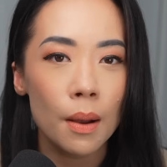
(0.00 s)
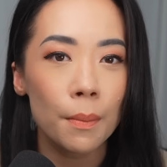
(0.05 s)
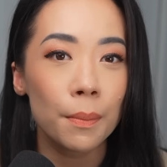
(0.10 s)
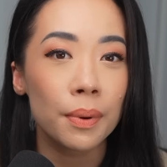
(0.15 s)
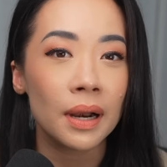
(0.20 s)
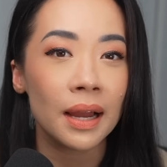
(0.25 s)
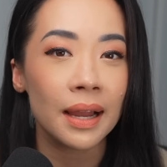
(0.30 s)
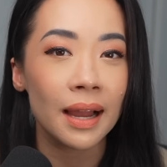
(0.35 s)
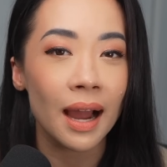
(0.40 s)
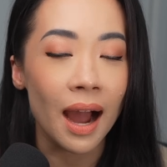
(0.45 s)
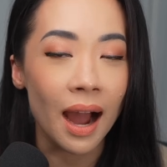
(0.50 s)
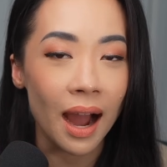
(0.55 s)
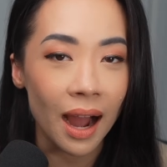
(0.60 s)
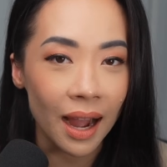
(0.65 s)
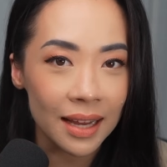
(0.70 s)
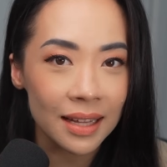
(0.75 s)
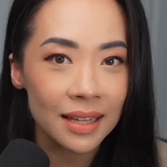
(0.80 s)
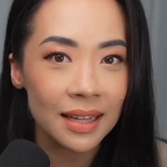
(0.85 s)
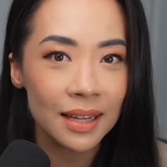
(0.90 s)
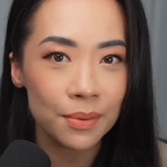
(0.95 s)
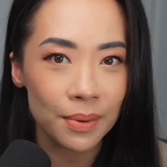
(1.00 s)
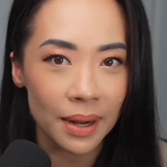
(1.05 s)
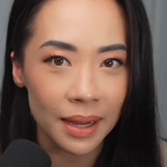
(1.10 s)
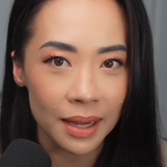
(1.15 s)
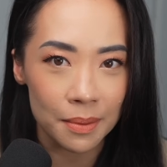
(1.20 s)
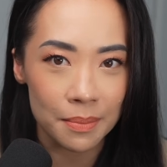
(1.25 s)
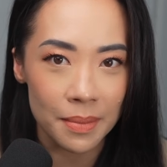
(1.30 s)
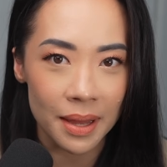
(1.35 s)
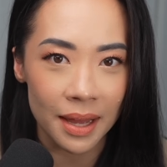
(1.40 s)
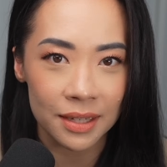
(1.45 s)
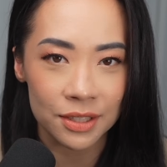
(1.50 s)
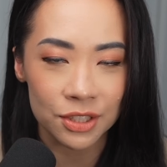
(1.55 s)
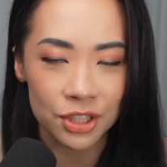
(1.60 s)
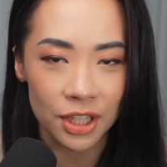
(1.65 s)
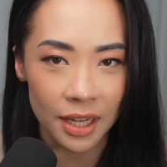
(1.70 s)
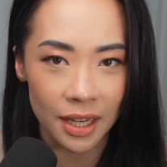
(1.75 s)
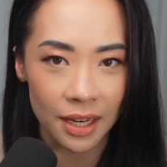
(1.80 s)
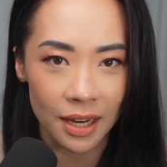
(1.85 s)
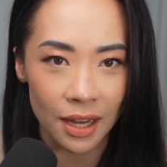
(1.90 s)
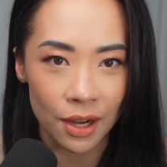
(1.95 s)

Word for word: but I highly recommend checking